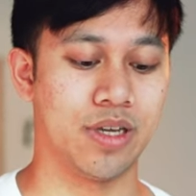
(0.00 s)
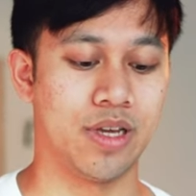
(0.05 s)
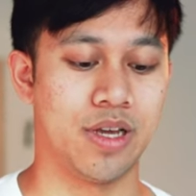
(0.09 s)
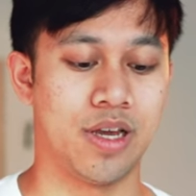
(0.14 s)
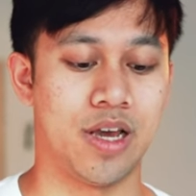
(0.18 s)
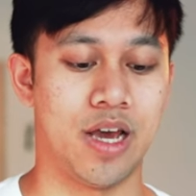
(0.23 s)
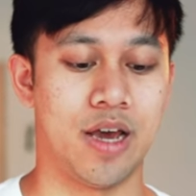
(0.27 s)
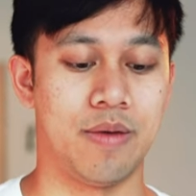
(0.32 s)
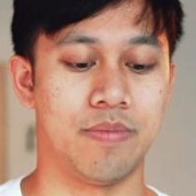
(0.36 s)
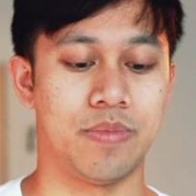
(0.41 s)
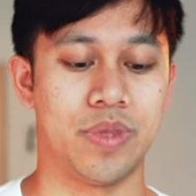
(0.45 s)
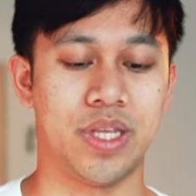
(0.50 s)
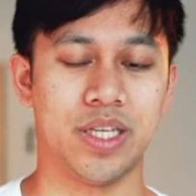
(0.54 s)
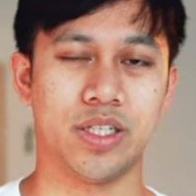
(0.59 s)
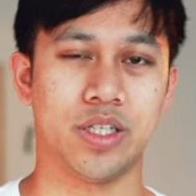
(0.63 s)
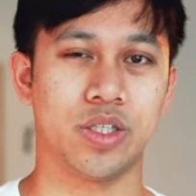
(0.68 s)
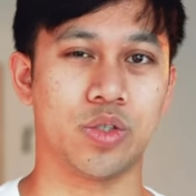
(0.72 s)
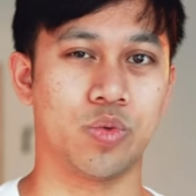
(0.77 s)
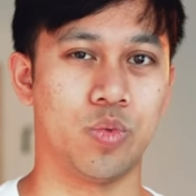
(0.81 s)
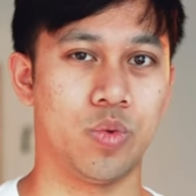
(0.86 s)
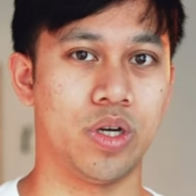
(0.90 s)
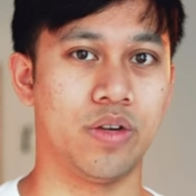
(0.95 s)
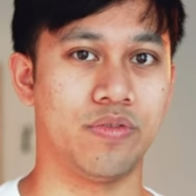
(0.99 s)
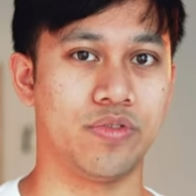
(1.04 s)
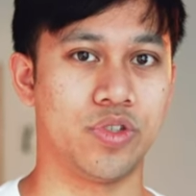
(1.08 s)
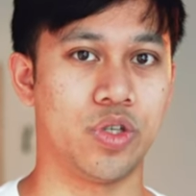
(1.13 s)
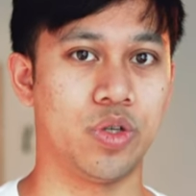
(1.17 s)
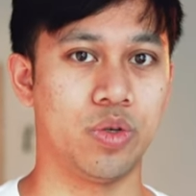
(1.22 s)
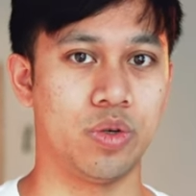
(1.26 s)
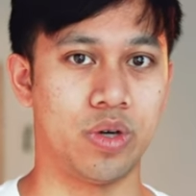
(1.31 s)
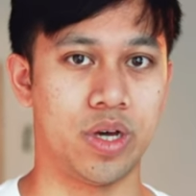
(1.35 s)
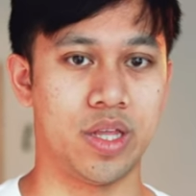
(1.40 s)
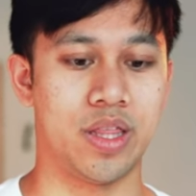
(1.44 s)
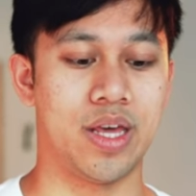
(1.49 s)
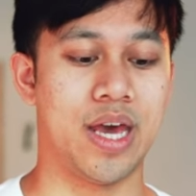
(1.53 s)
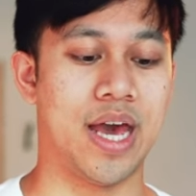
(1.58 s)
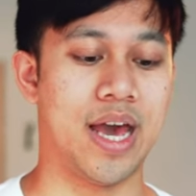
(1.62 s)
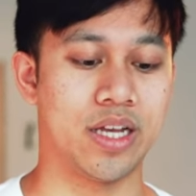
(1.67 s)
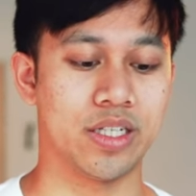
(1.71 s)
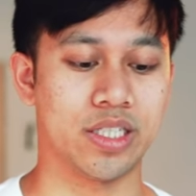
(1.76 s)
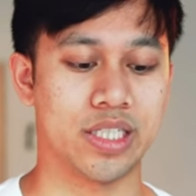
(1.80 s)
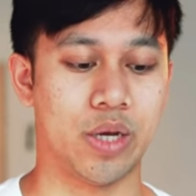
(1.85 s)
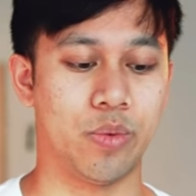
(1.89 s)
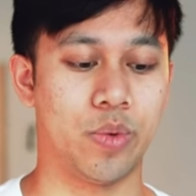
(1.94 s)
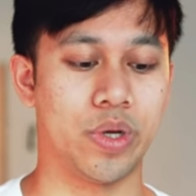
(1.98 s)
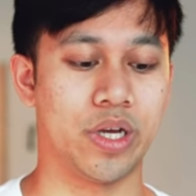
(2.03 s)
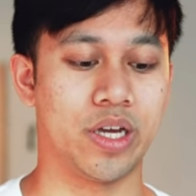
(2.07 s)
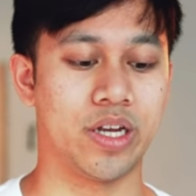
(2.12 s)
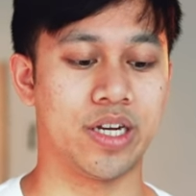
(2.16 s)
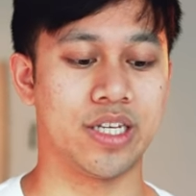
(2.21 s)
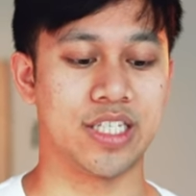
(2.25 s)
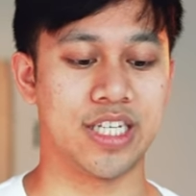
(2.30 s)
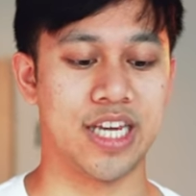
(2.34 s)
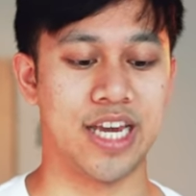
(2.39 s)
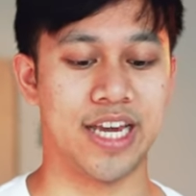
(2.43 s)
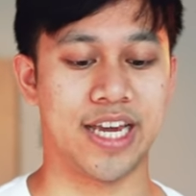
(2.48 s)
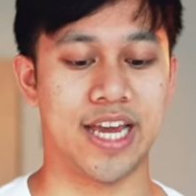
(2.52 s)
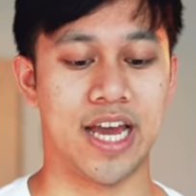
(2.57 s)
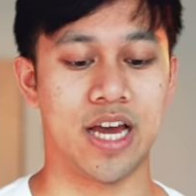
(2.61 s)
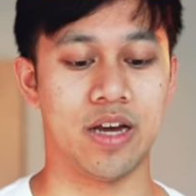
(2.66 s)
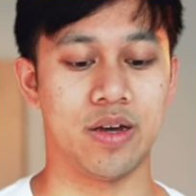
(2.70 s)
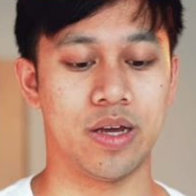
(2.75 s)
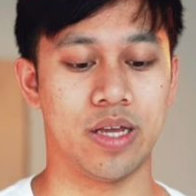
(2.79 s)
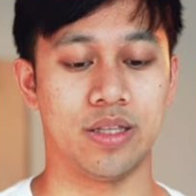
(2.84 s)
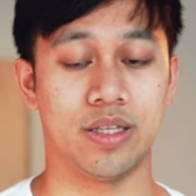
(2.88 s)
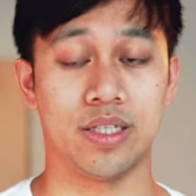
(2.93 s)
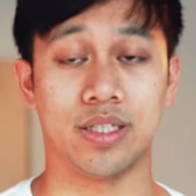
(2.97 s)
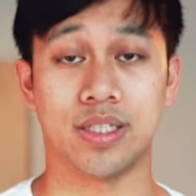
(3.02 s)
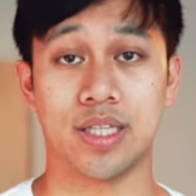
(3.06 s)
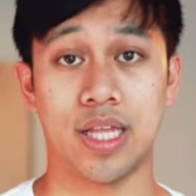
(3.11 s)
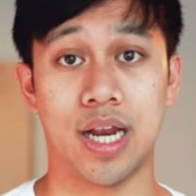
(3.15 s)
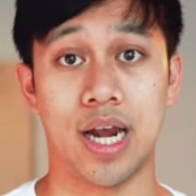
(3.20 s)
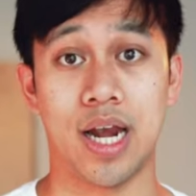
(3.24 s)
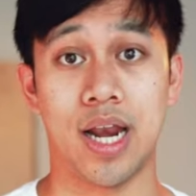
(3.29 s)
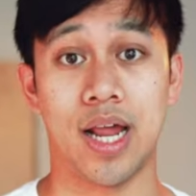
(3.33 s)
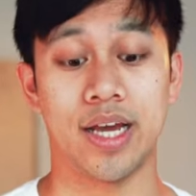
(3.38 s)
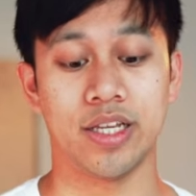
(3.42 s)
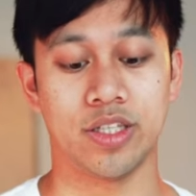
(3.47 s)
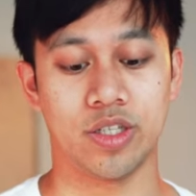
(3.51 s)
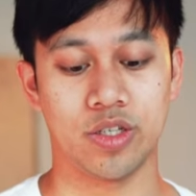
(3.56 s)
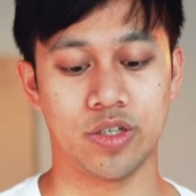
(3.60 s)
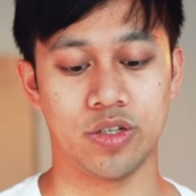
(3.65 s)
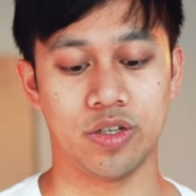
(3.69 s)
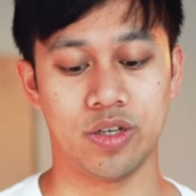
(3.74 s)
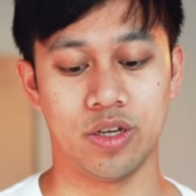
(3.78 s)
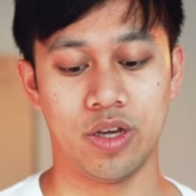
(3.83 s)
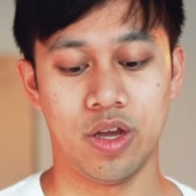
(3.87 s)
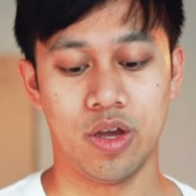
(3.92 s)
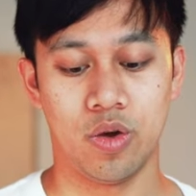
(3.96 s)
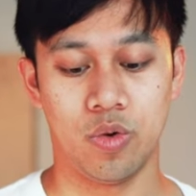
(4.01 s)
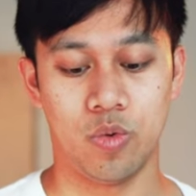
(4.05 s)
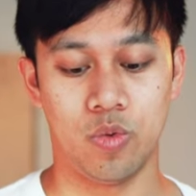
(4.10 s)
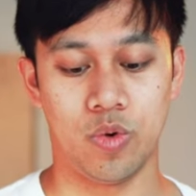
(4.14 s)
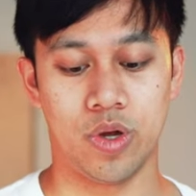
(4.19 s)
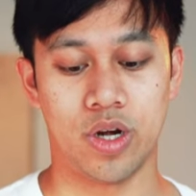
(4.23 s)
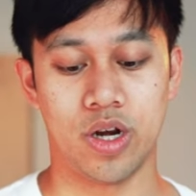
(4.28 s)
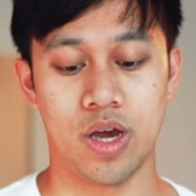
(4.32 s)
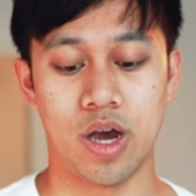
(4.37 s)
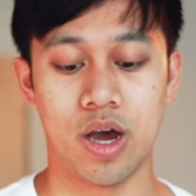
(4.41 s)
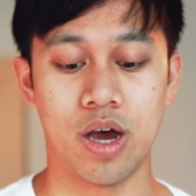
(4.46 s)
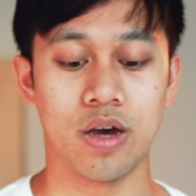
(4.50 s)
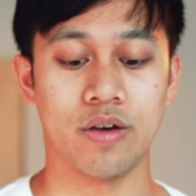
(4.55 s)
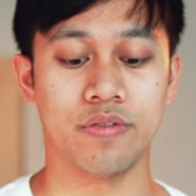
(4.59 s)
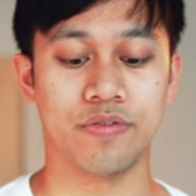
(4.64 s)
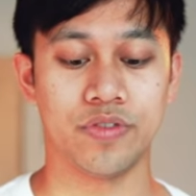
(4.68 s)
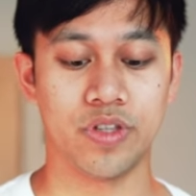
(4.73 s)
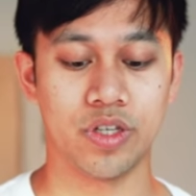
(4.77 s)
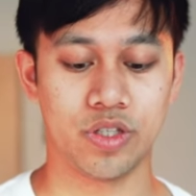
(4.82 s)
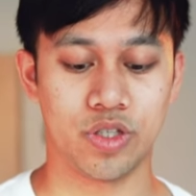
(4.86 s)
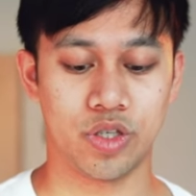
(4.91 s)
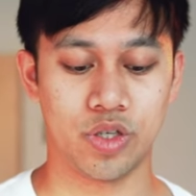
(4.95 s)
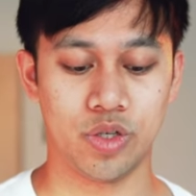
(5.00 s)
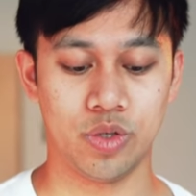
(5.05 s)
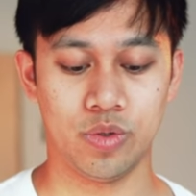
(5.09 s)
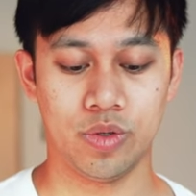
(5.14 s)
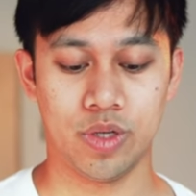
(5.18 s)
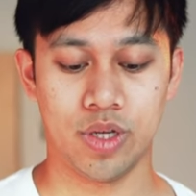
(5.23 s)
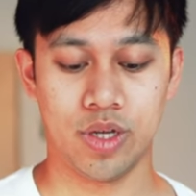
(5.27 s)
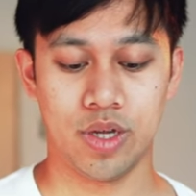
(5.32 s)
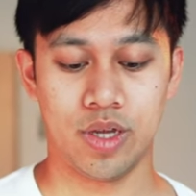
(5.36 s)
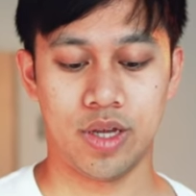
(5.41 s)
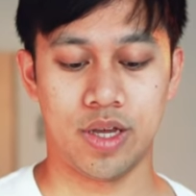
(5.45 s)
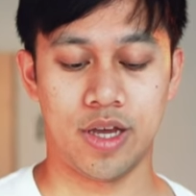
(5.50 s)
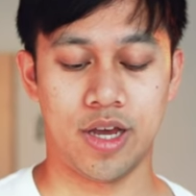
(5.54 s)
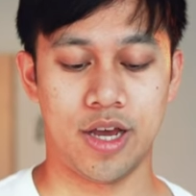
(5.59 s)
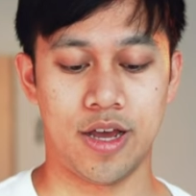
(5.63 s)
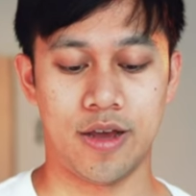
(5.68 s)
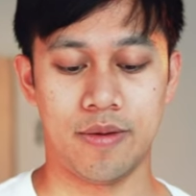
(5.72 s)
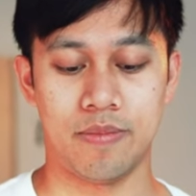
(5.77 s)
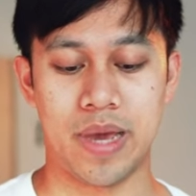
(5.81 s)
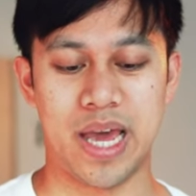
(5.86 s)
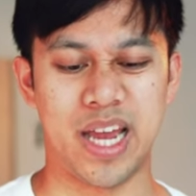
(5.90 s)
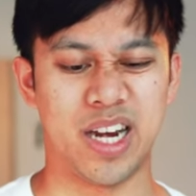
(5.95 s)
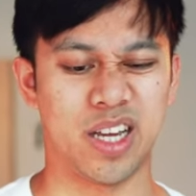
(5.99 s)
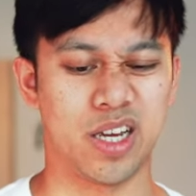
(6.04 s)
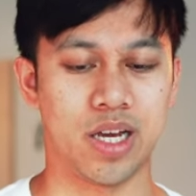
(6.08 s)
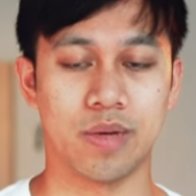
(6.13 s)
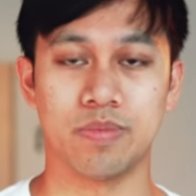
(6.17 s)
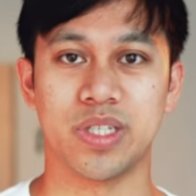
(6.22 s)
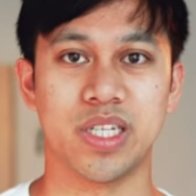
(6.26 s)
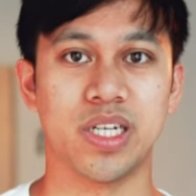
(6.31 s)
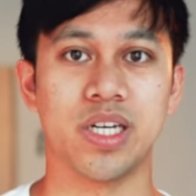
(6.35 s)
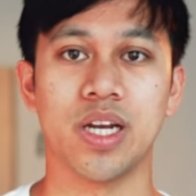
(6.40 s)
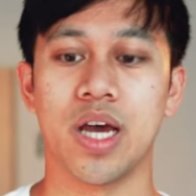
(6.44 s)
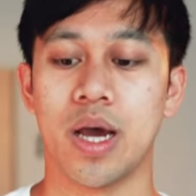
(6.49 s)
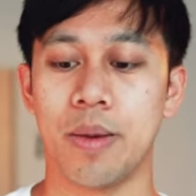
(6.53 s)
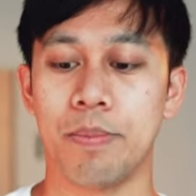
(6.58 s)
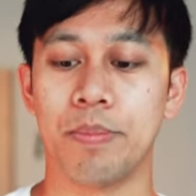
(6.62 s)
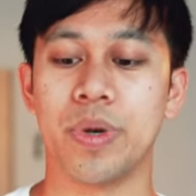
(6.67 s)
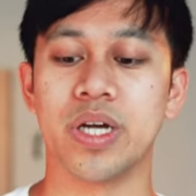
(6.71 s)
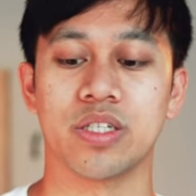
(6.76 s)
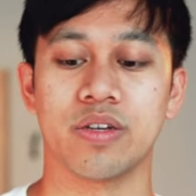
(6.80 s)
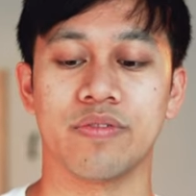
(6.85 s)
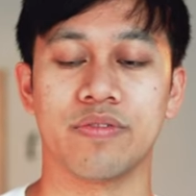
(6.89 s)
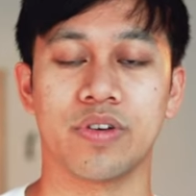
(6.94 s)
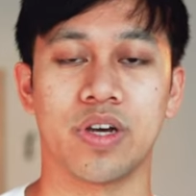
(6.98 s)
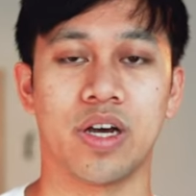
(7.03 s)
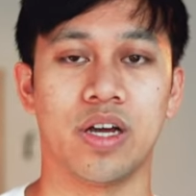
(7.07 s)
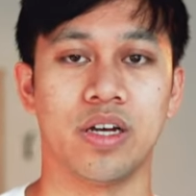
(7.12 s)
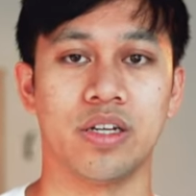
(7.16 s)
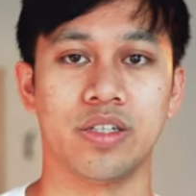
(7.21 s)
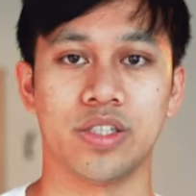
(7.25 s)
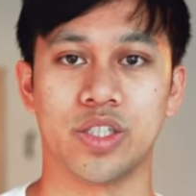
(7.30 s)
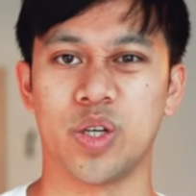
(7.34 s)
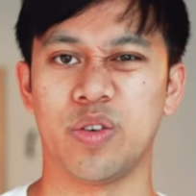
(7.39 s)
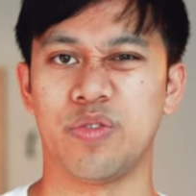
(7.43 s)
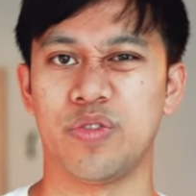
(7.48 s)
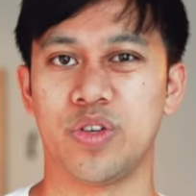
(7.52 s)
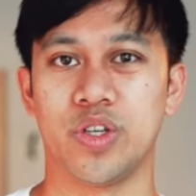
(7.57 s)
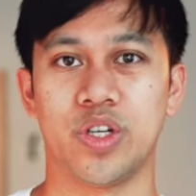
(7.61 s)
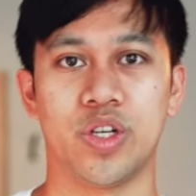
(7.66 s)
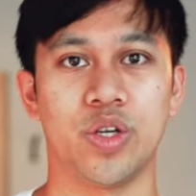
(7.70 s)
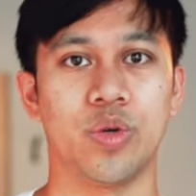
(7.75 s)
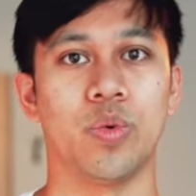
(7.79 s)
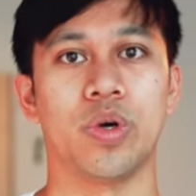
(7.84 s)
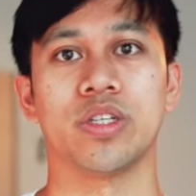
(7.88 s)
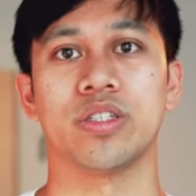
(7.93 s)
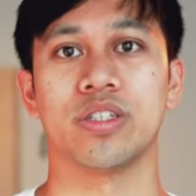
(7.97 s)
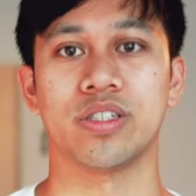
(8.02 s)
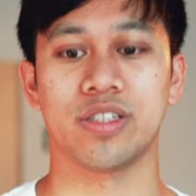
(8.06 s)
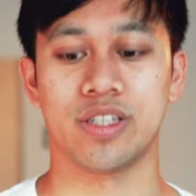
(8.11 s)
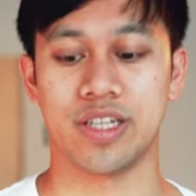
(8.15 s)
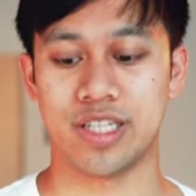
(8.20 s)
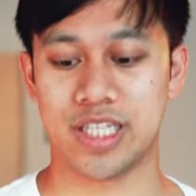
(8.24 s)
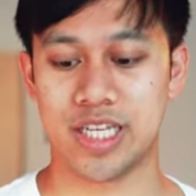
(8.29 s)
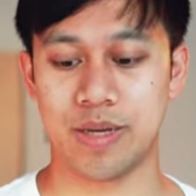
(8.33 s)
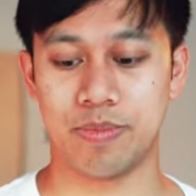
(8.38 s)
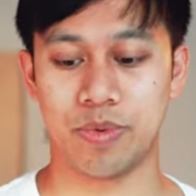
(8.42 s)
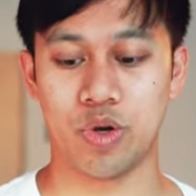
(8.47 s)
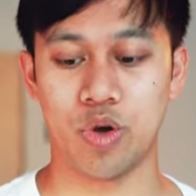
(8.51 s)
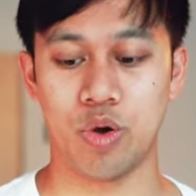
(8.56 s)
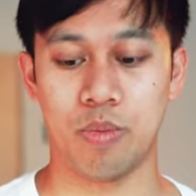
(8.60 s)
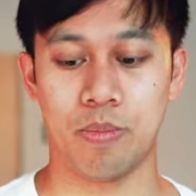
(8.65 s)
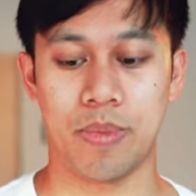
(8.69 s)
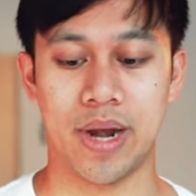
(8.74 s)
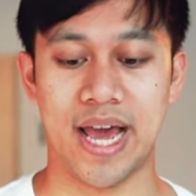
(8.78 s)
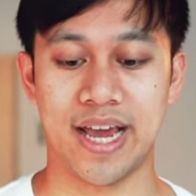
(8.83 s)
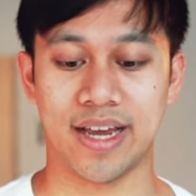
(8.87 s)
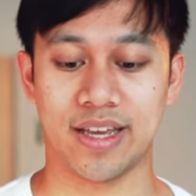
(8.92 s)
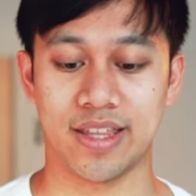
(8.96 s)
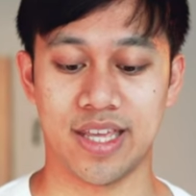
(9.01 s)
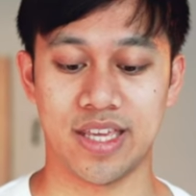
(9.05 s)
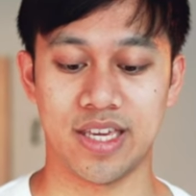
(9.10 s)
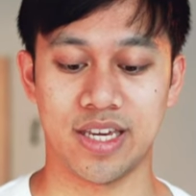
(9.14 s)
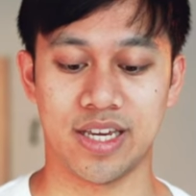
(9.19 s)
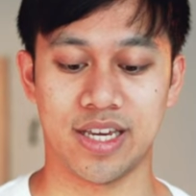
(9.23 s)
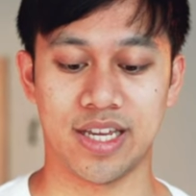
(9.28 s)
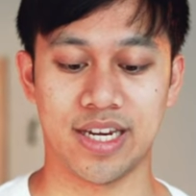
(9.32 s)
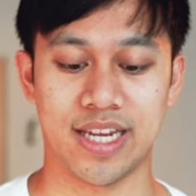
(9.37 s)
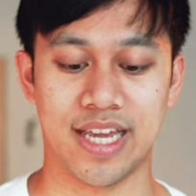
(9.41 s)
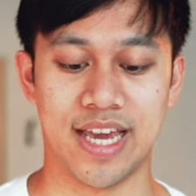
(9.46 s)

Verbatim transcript: Um, this is one of two other hats that we're gonna check out, and this is the lighter one of the two um, and it comes in a bunch of colors. So if you do want just a typical black, then you can get